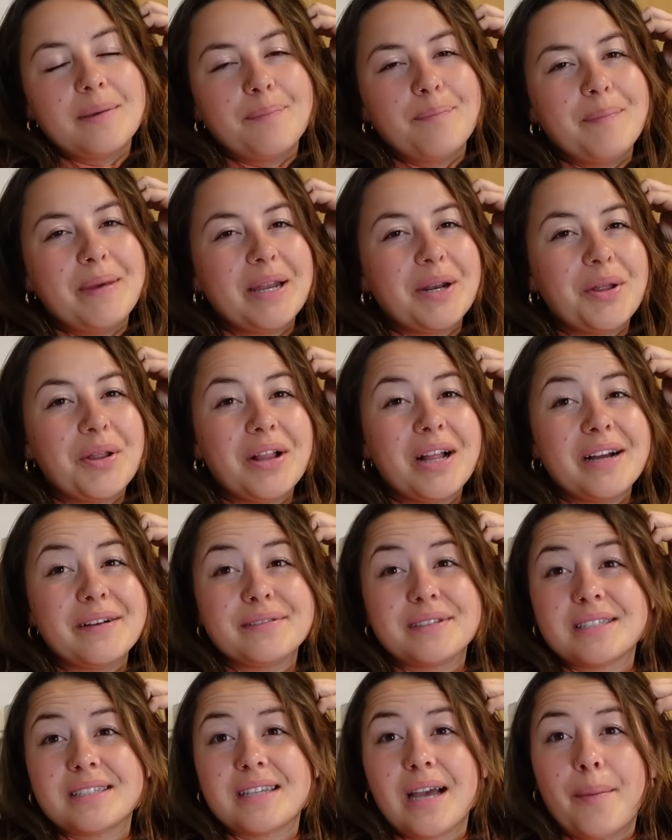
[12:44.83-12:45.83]
middle
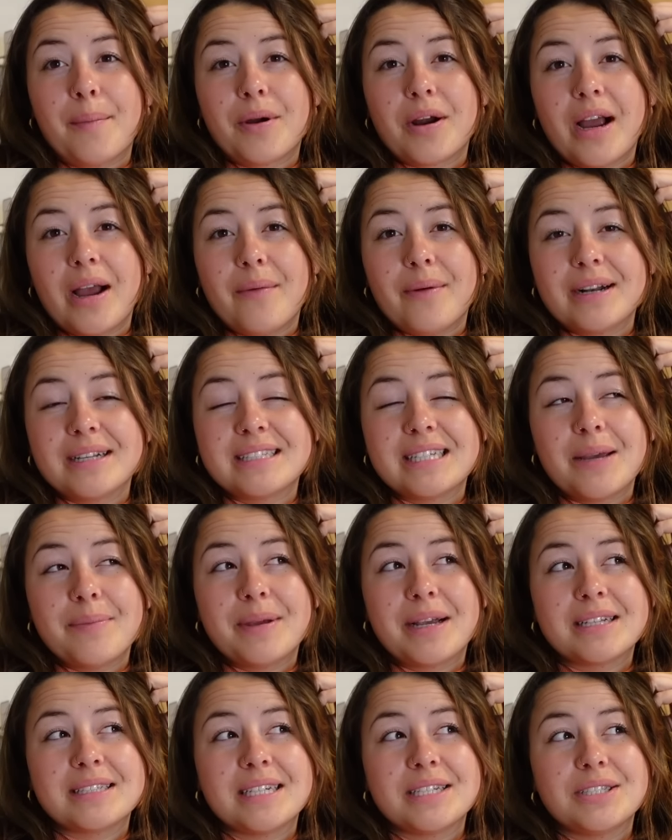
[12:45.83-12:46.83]
of summer, I want to say,
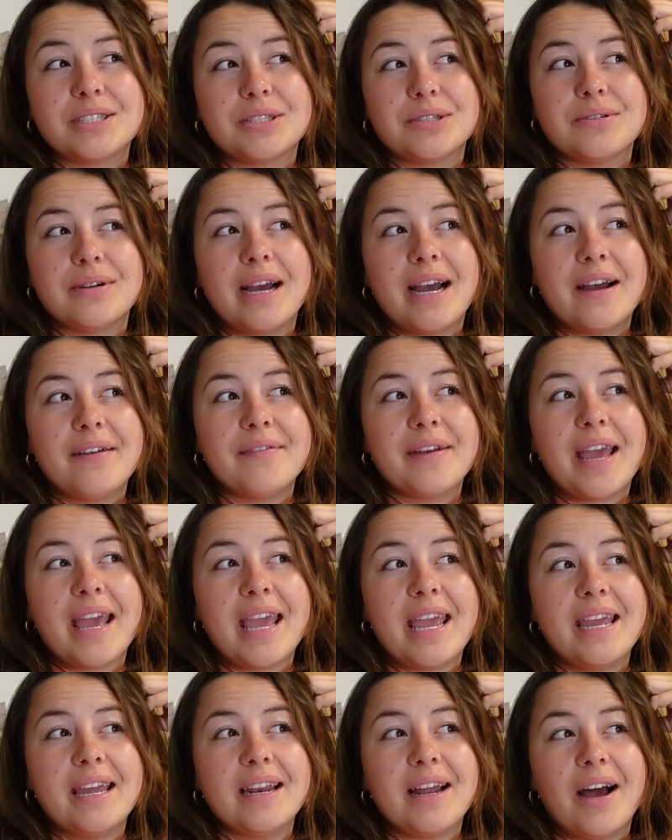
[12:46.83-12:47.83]
because I do have
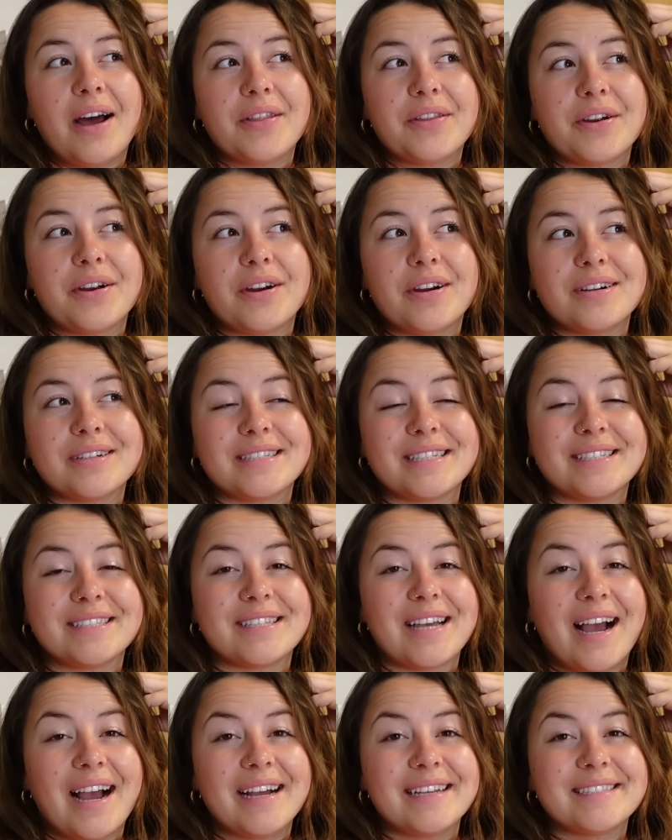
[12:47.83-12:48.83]
8 other
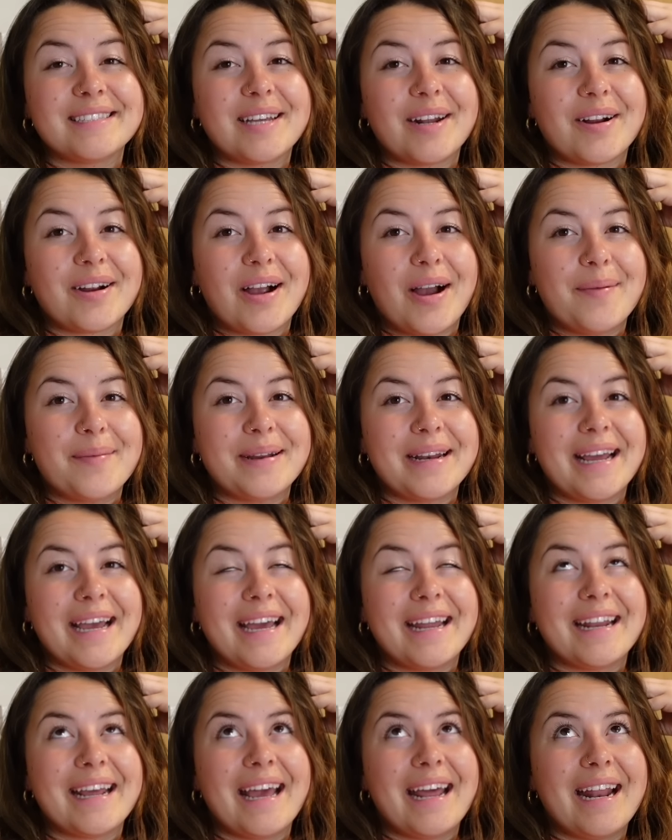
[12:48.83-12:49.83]
designs that are coming
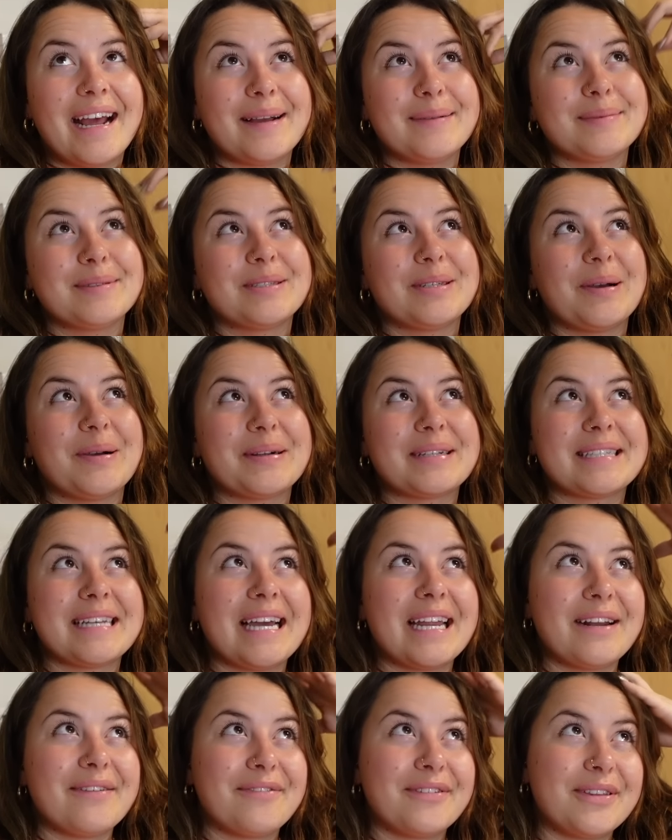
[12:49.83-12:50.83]
in, and I'm so
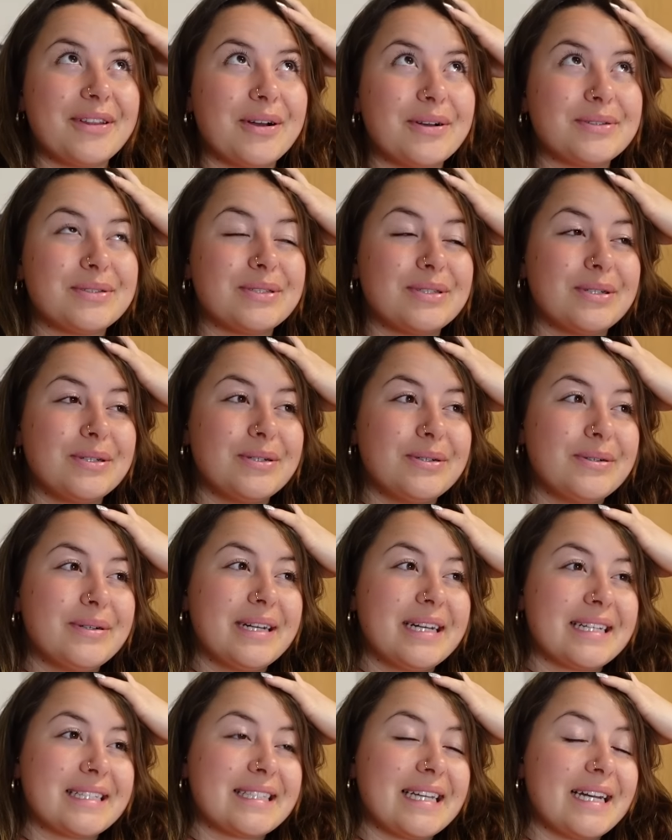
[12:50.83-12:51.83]
excited for those too,
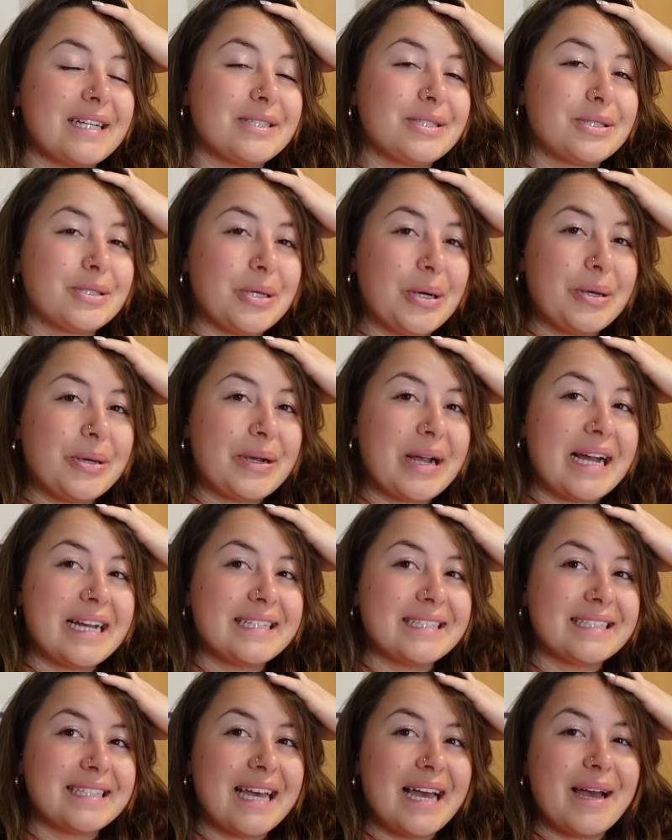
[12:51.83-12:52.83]
and excited to show you
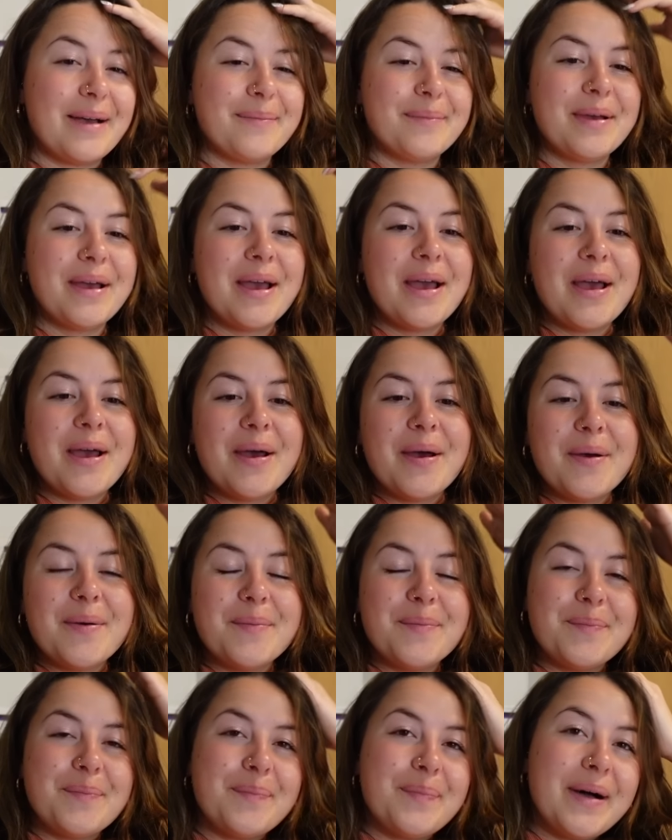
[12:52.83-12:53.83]
guys them.
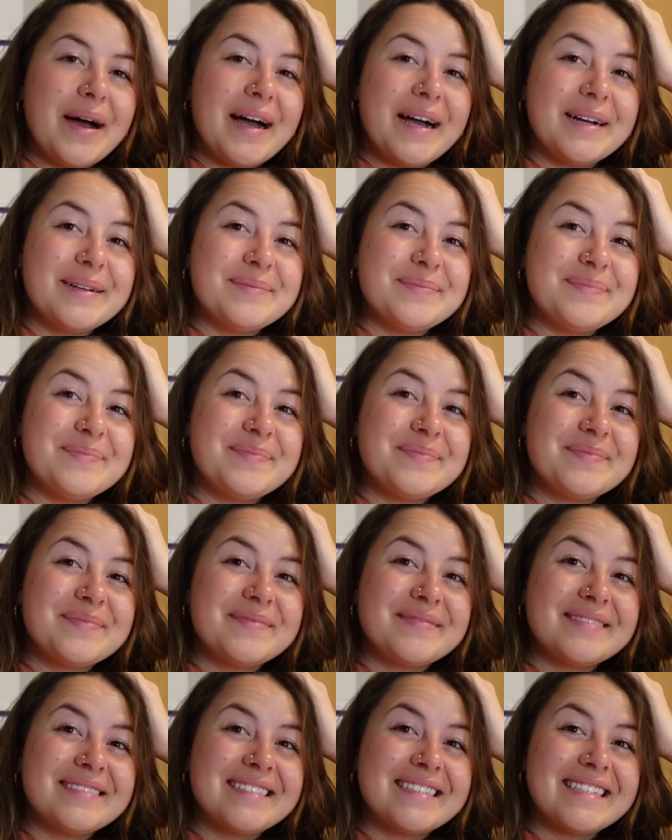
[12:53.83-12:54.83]
But
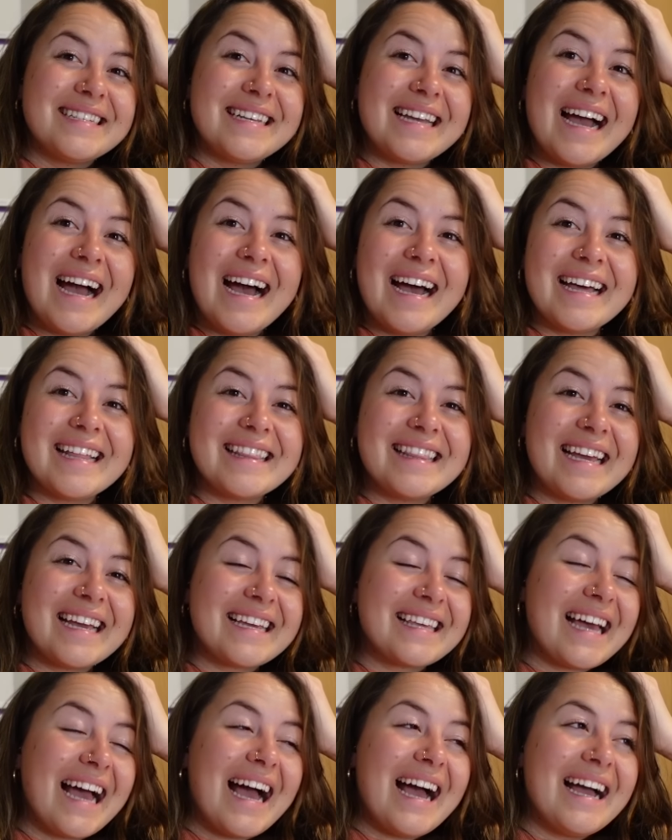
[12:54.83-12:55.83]
yeah,
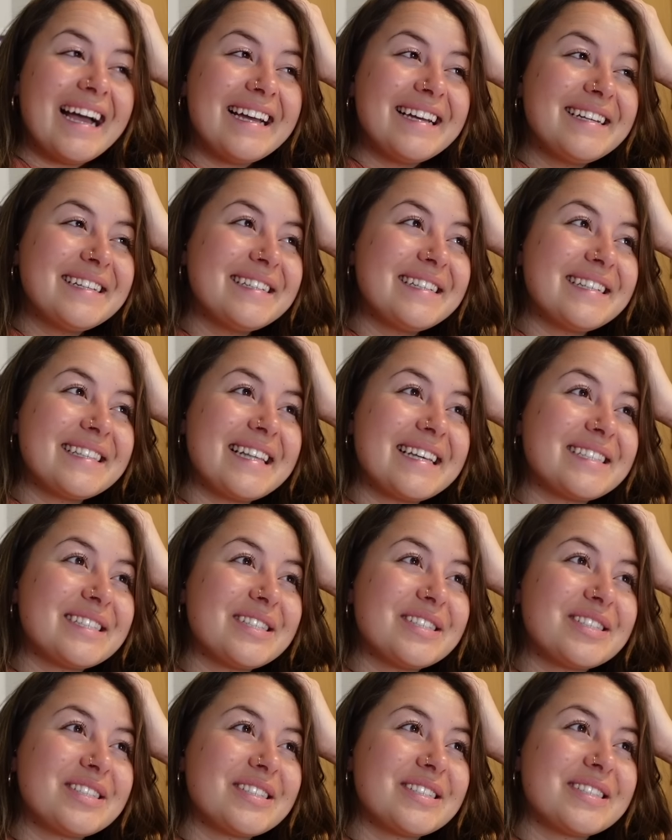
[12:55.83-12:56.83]
like,
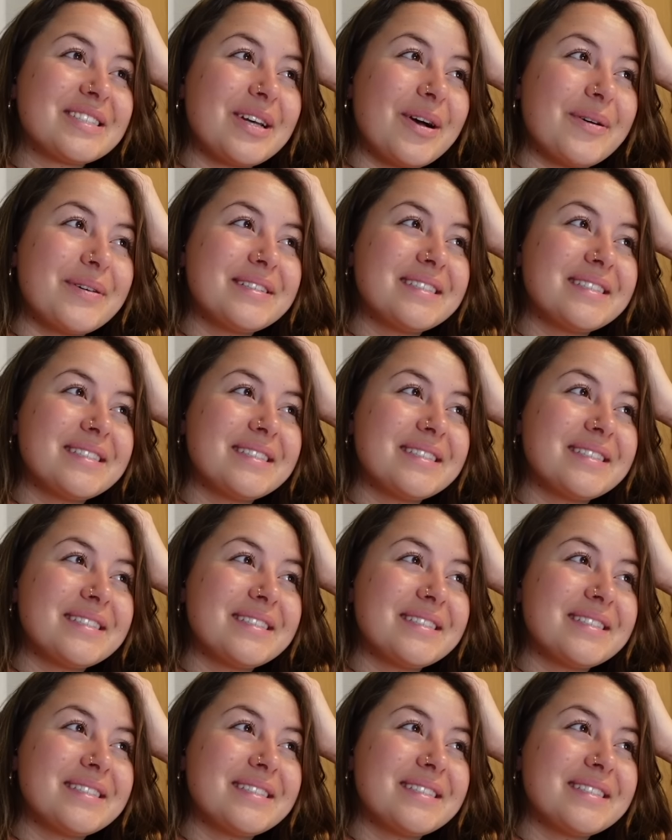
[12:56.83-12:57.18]
this is just so